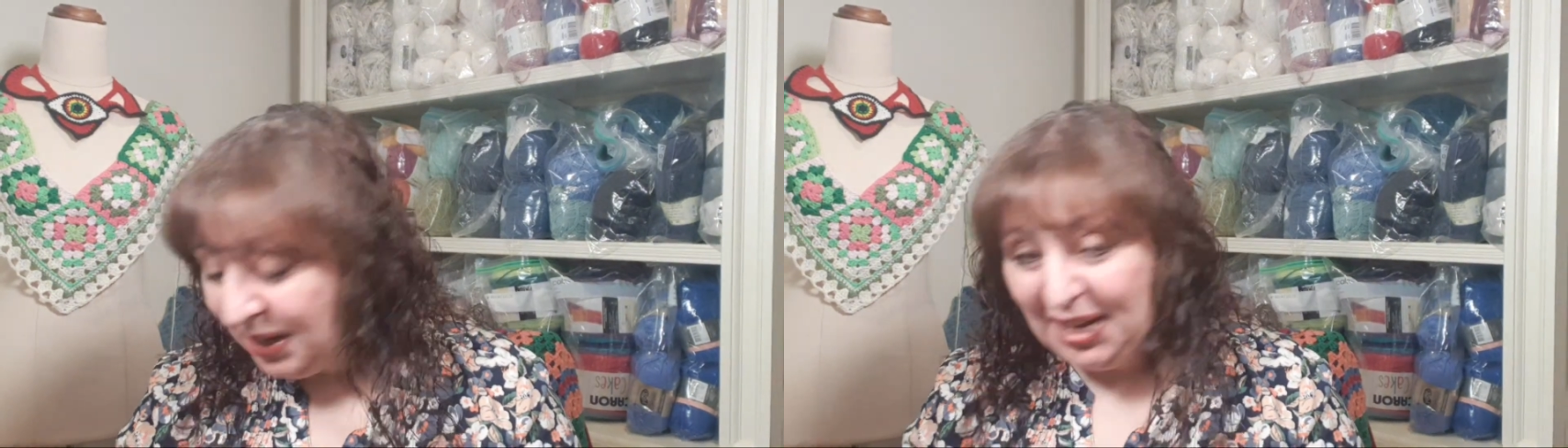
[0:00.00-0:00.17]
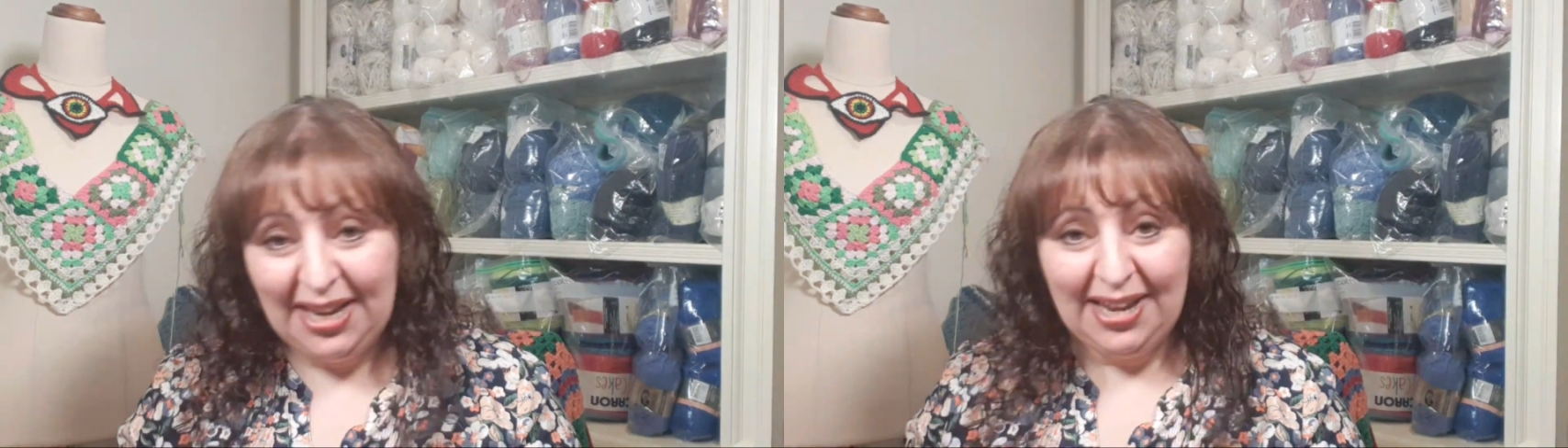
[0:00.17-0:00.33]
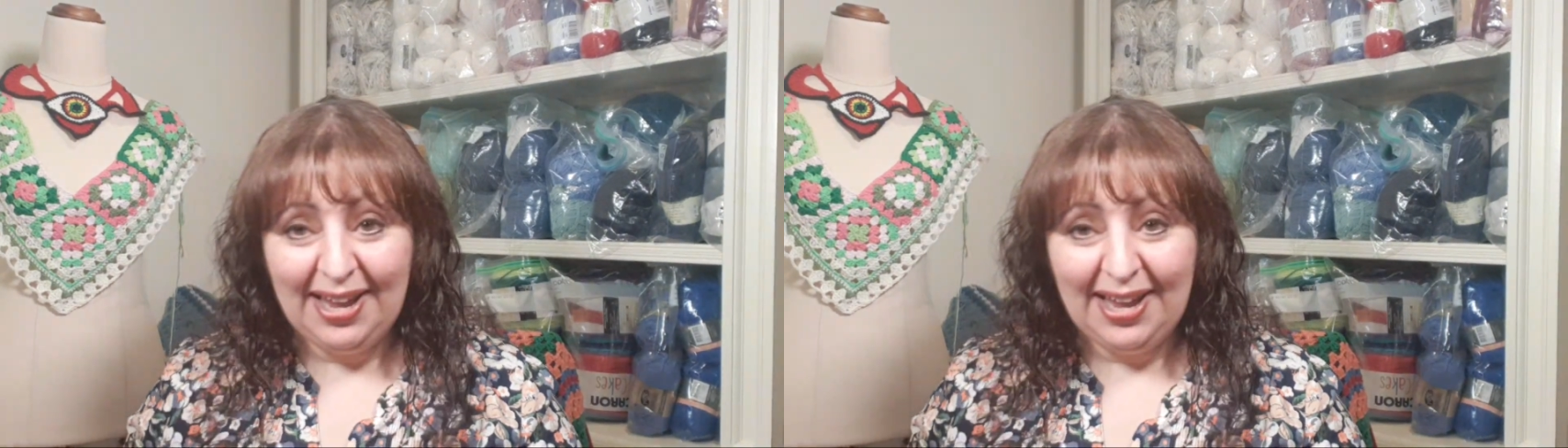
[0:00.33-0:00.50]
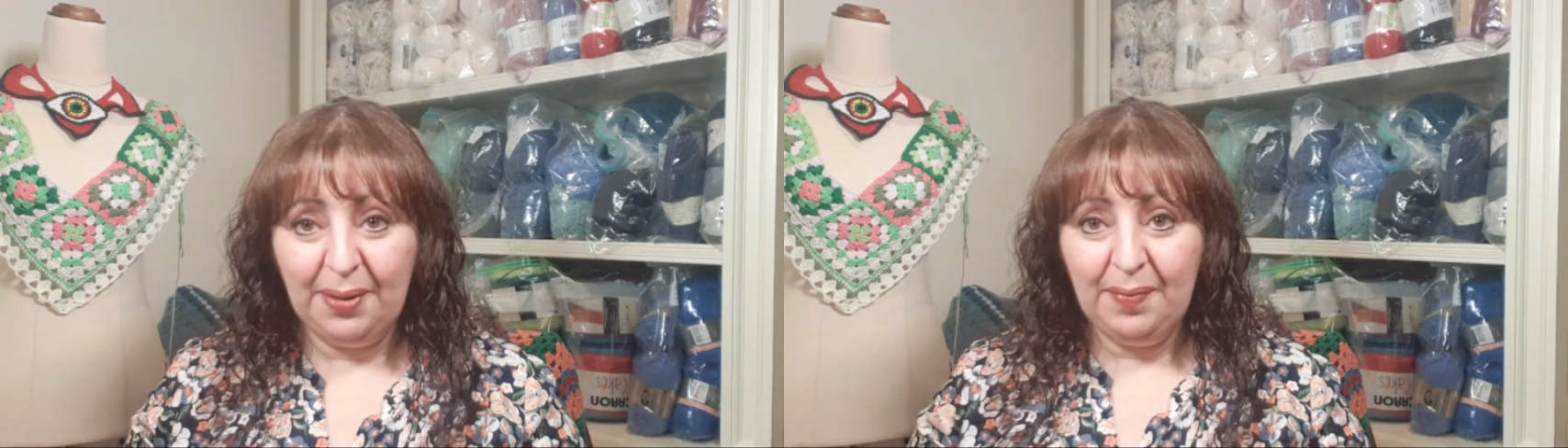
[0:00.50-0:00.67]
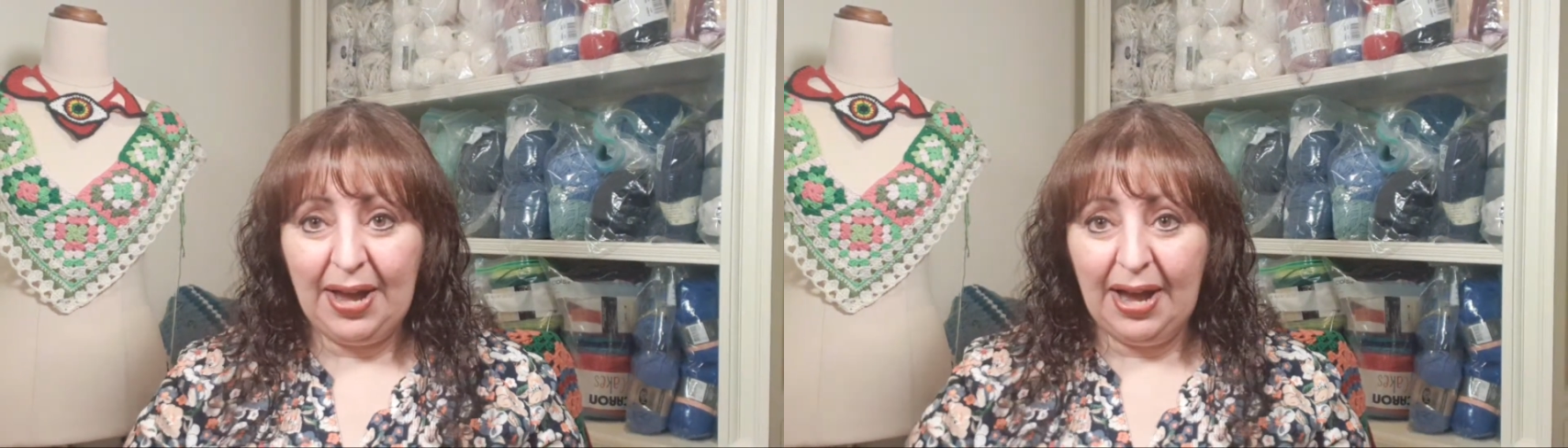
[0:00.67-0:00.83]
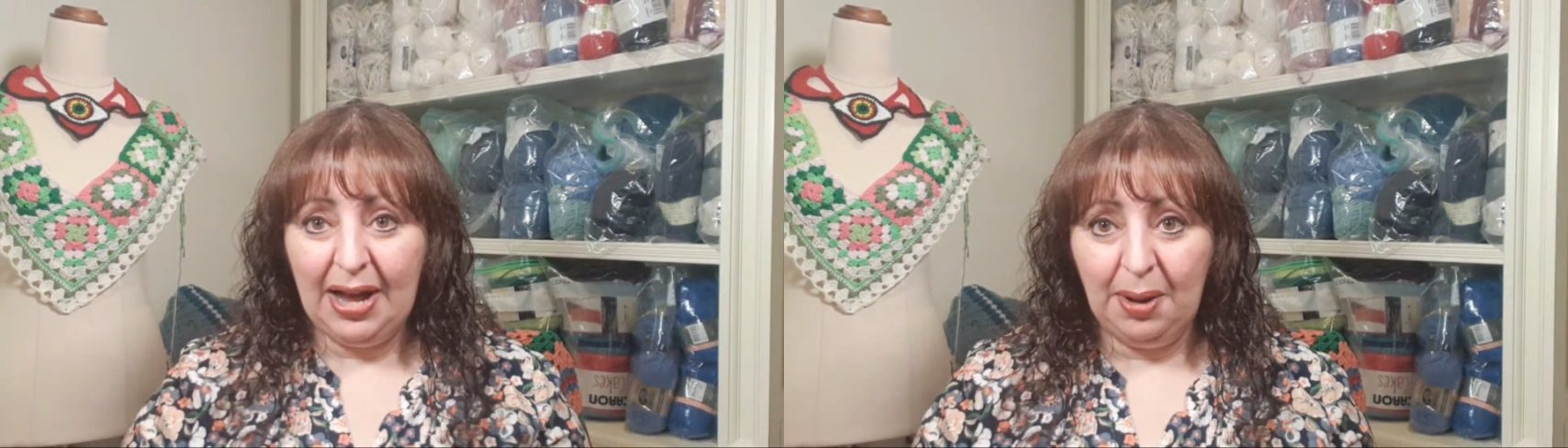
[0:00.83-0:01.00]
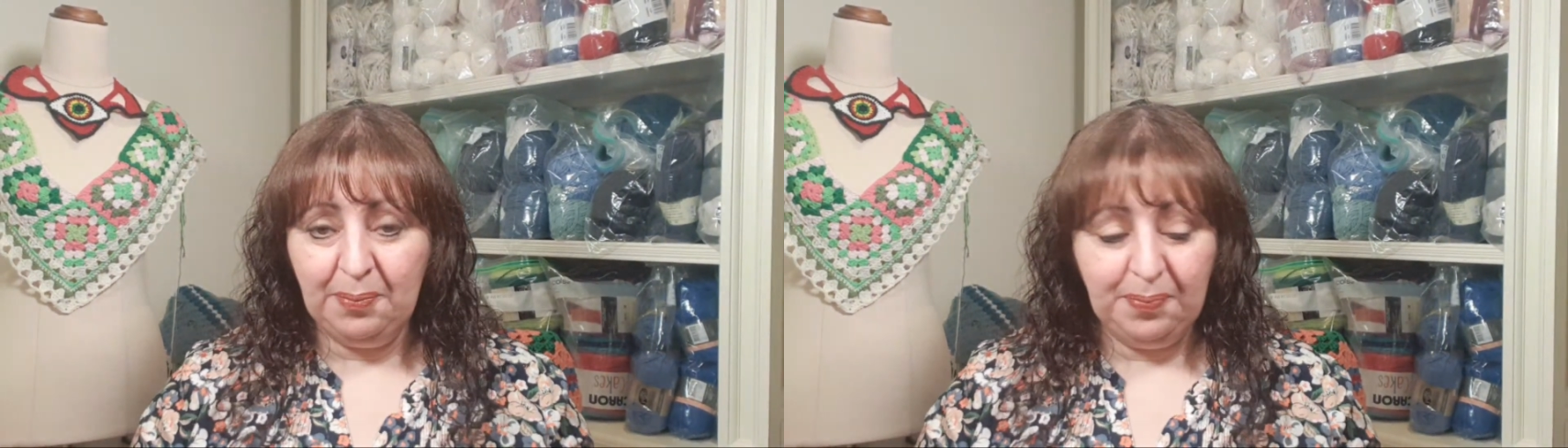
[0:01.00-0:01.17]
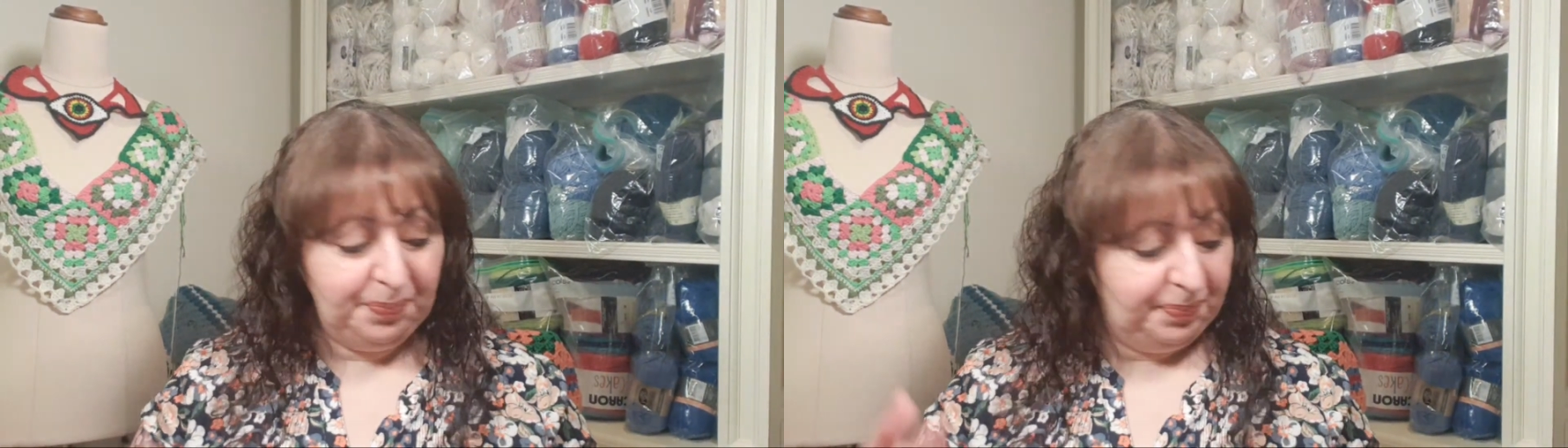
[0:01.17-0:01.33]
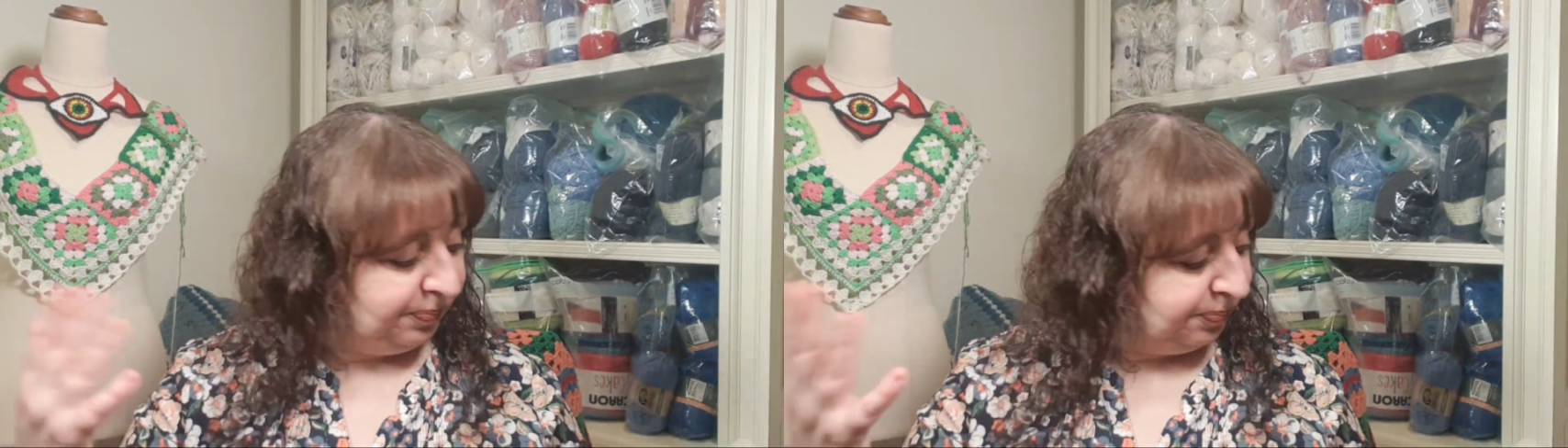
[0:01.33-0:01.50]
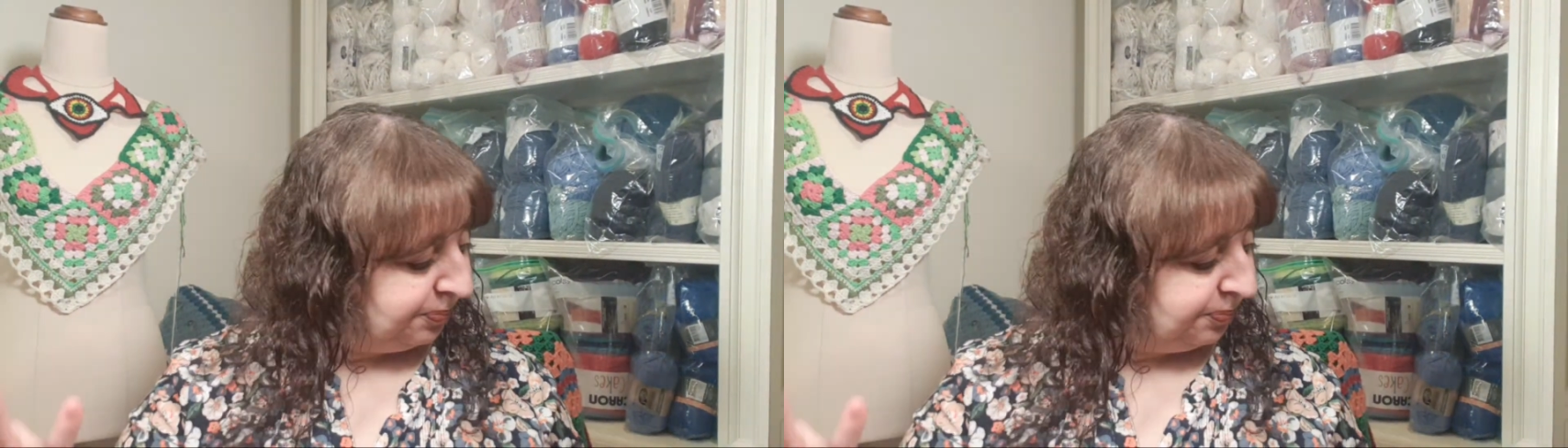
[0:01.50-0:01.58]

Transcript: here, I'm